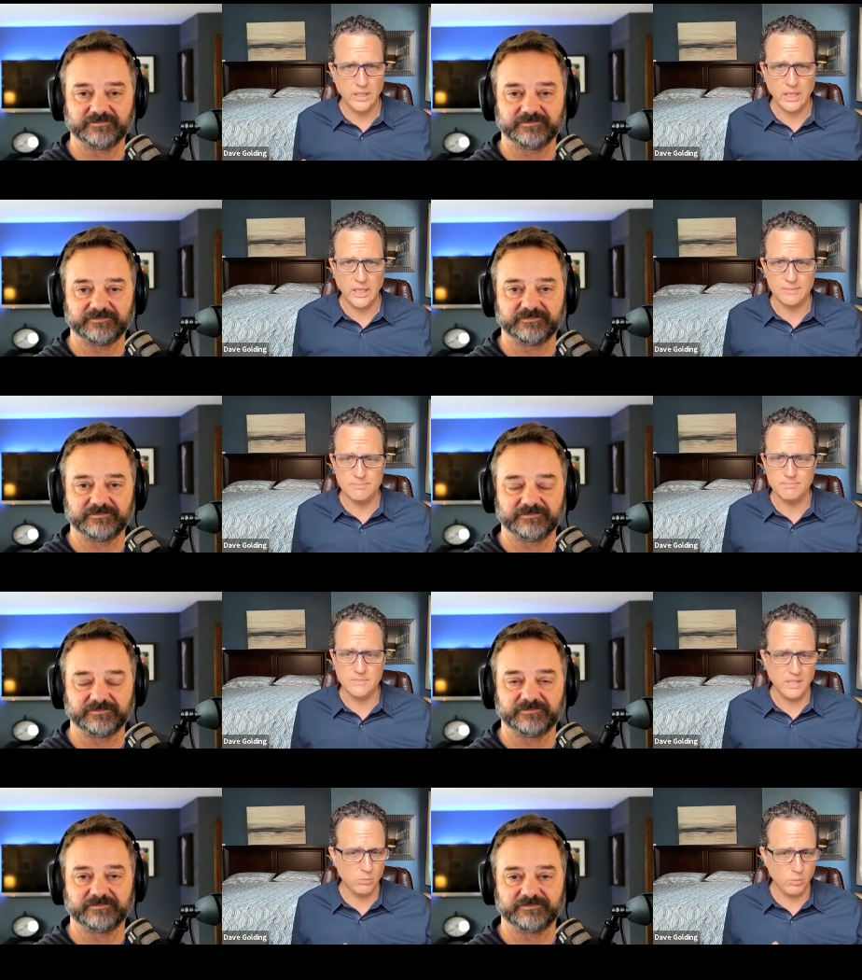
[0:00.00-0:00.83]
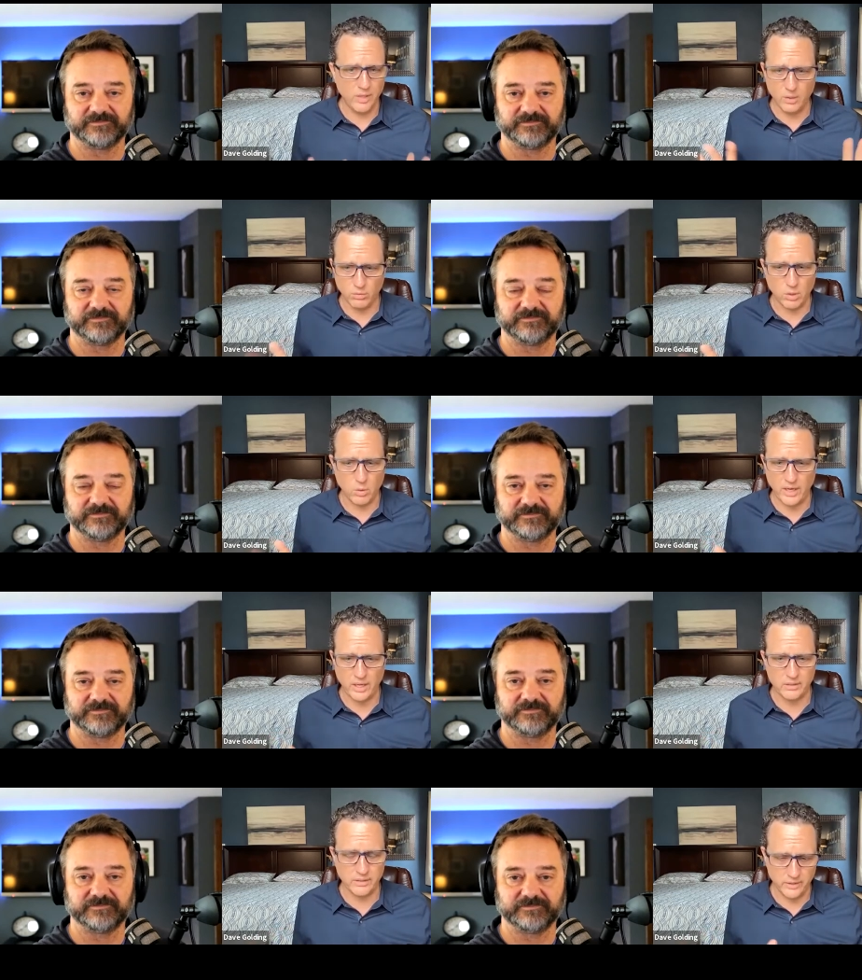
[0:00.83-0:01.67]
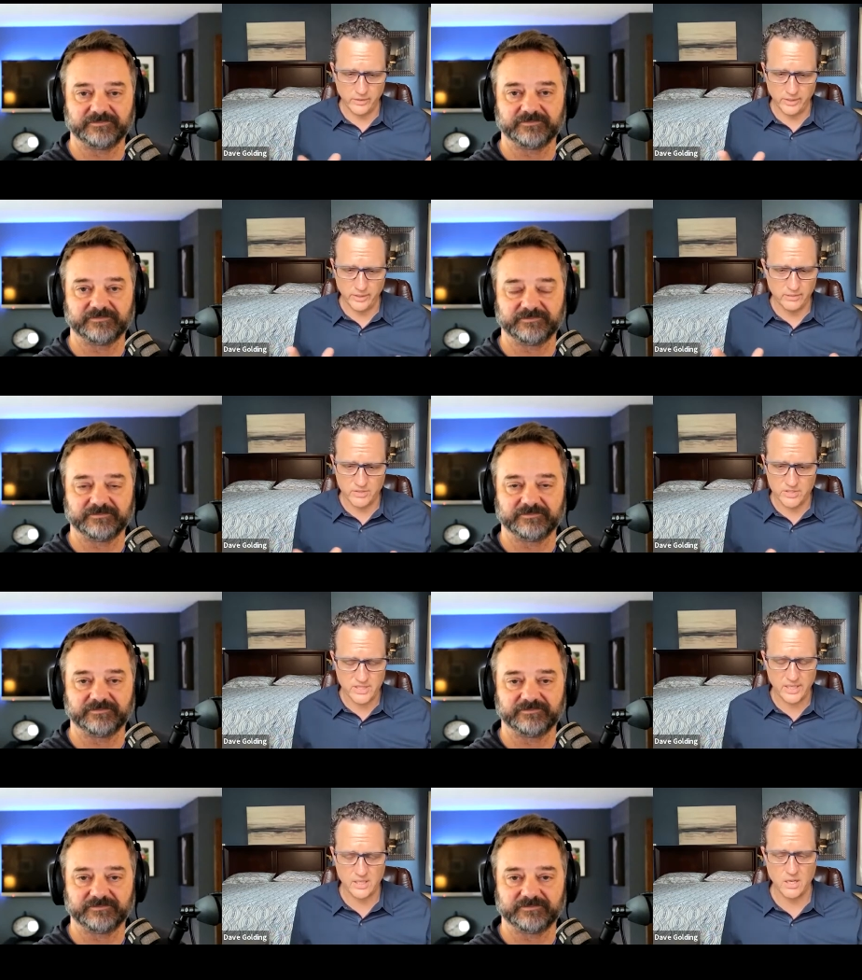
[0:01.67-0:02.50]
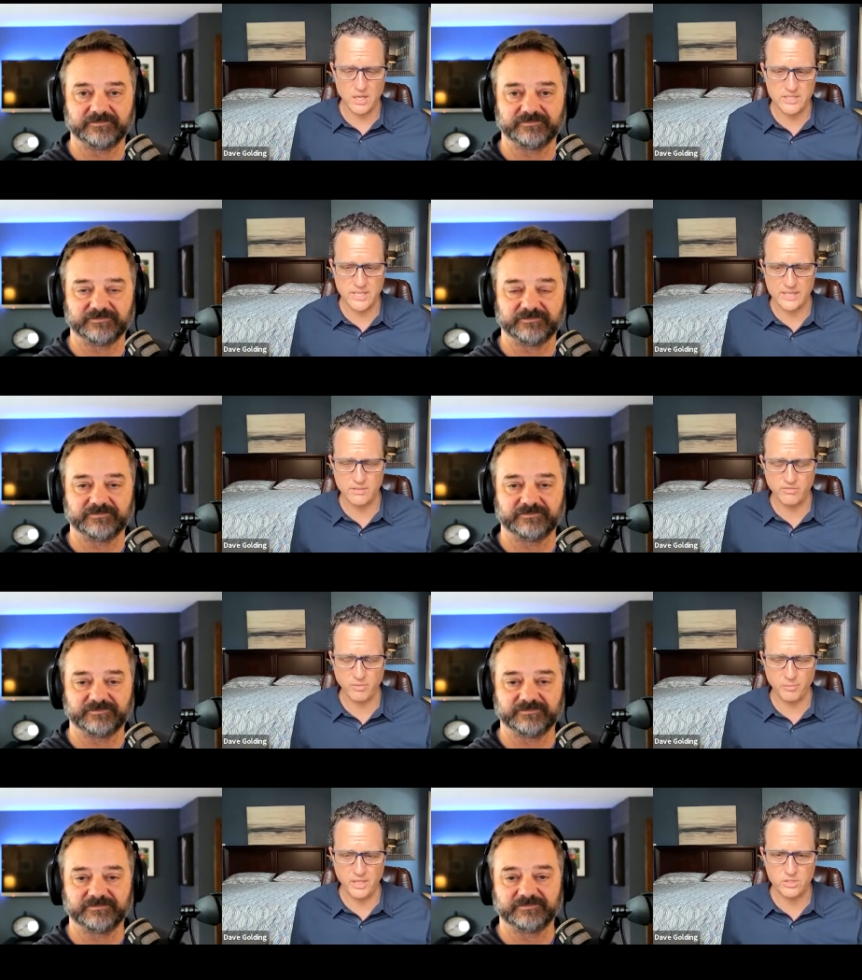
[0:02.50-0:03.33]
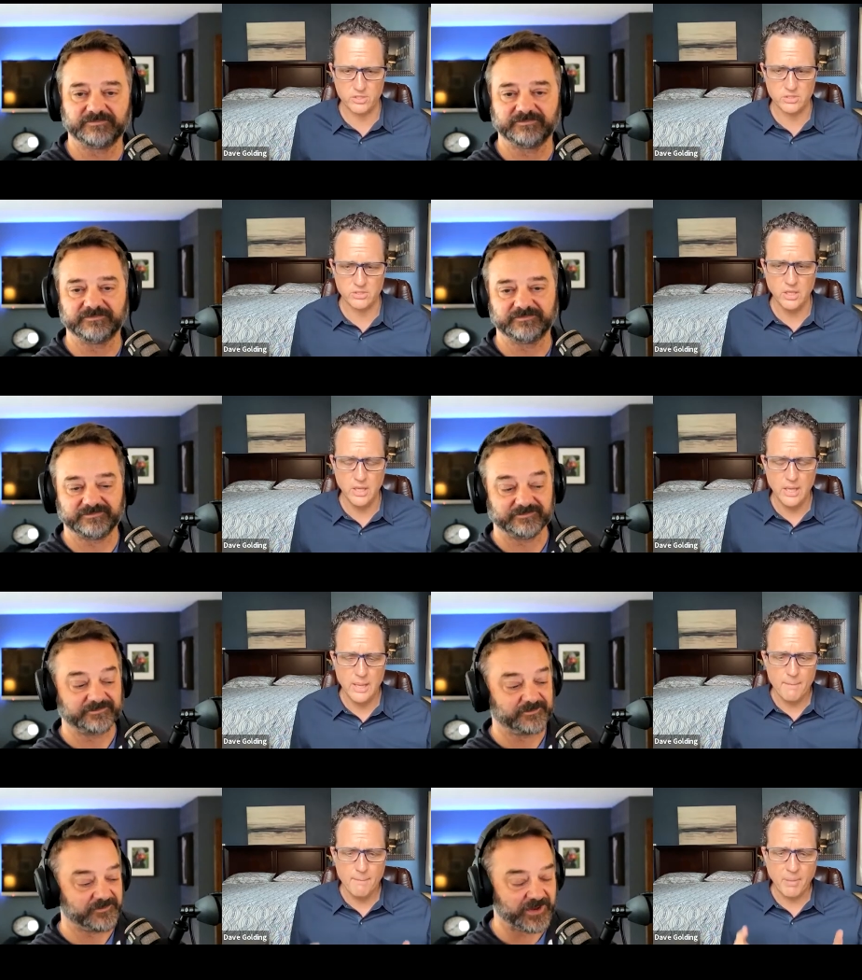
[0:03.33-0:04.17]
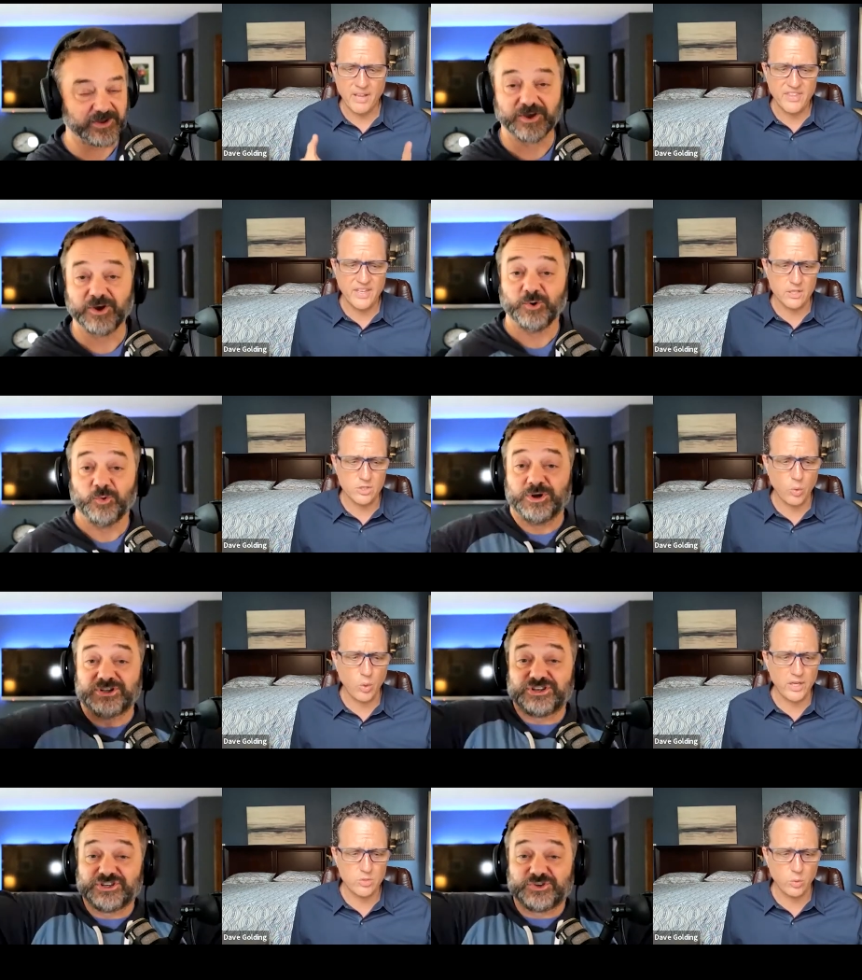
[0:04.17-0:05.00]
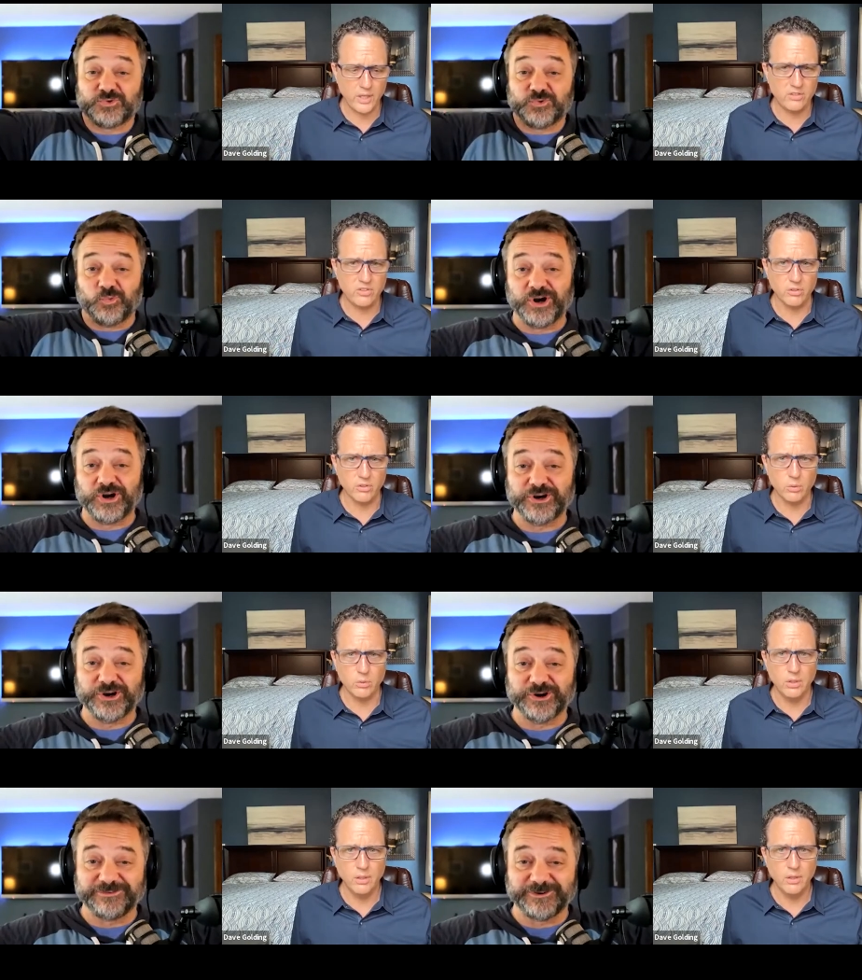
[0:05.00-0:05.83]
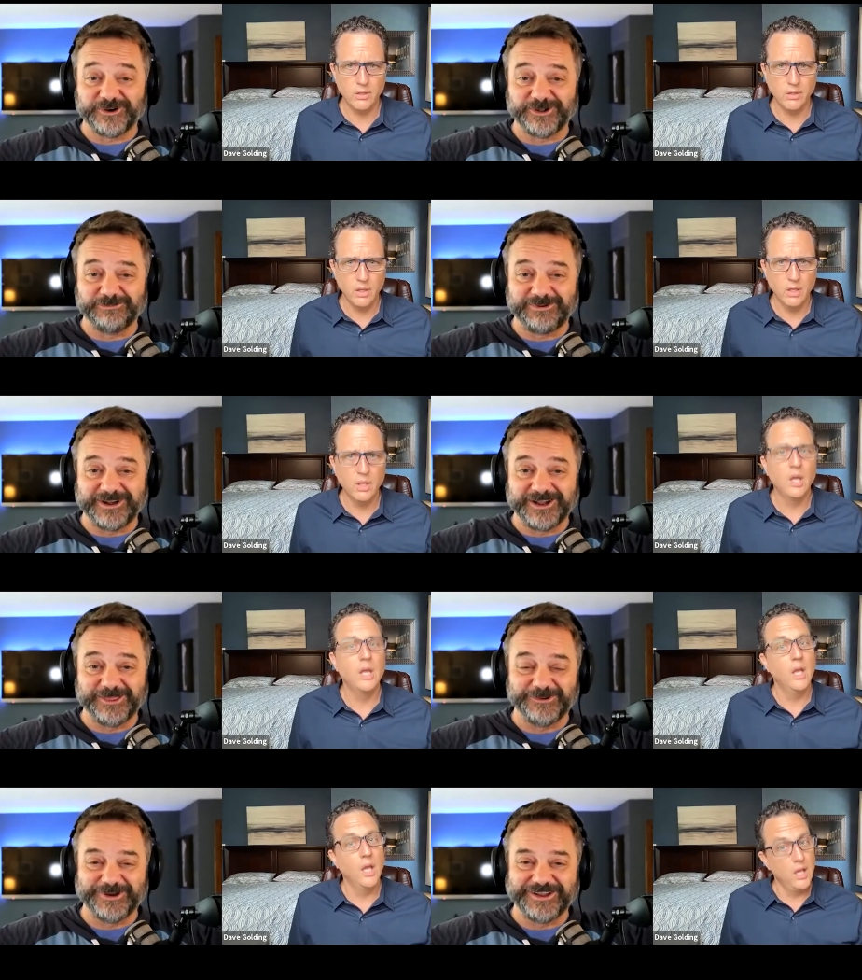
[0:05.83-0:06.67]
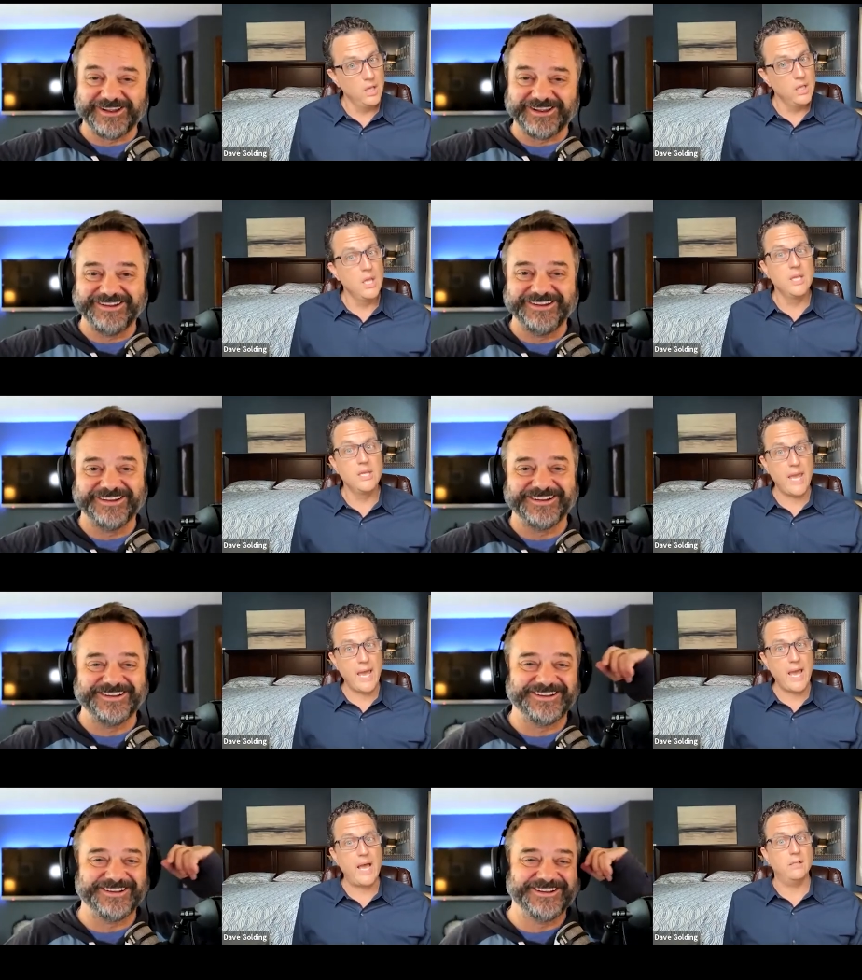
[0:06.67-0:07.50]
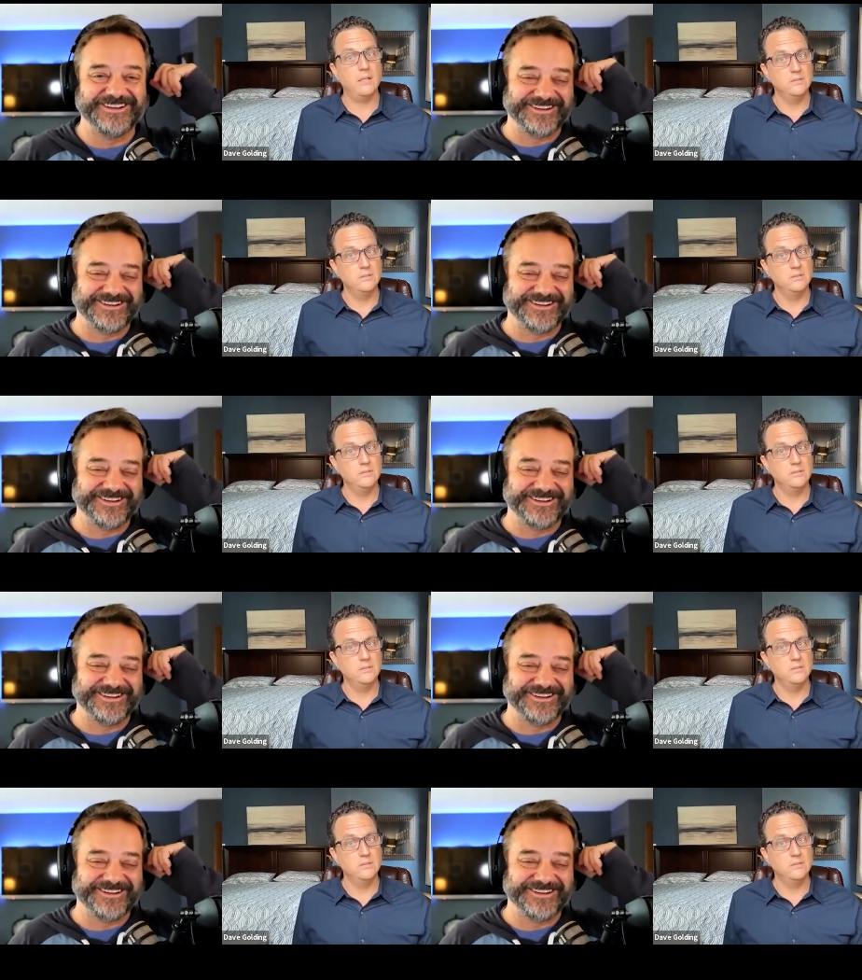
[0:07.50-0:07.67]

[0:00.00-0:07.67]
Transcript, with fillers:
Speaker 1: um, and we don't require you know to give us any contact information. But I think which is wonderful,
Speaker 2: by the way. Yeah,